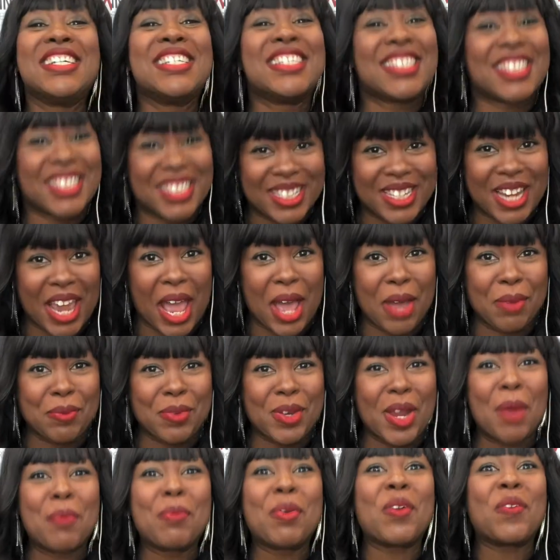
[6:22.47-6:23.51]
Step
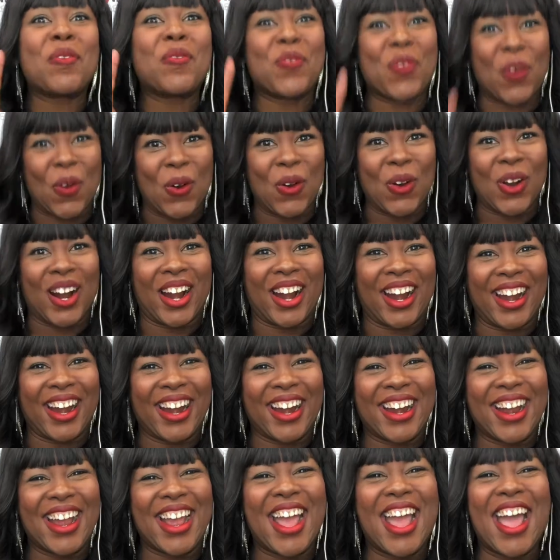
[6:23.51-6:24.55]
number 4,
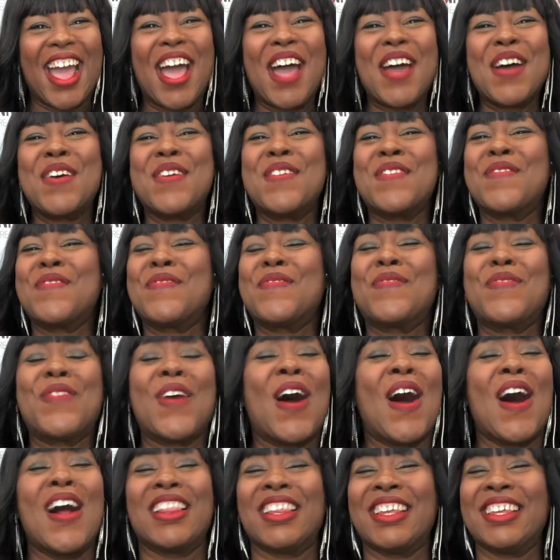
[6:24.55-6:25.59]

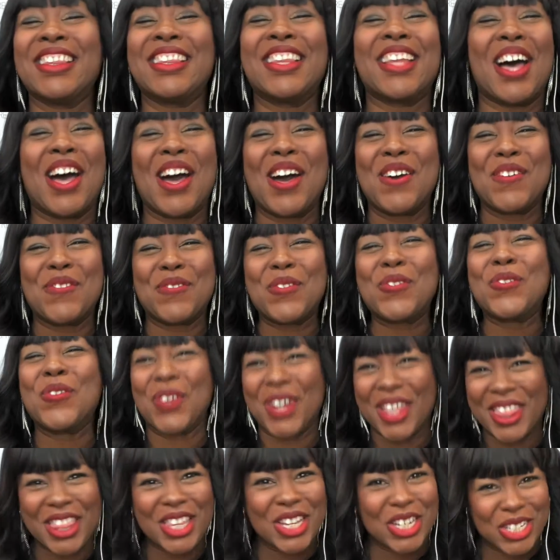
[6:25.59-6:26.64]
fall in love
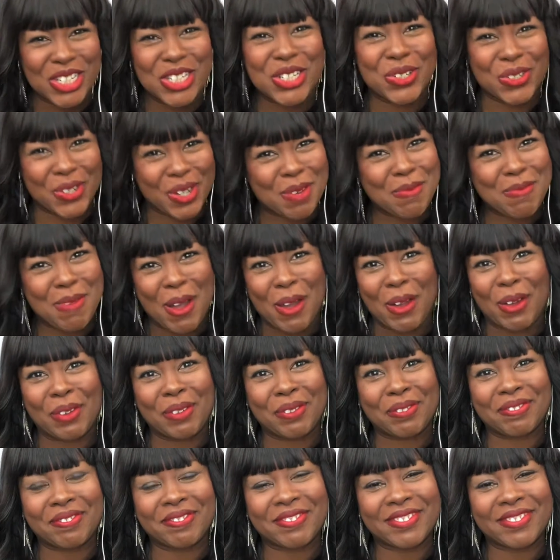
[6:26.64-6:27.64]
with your dream home.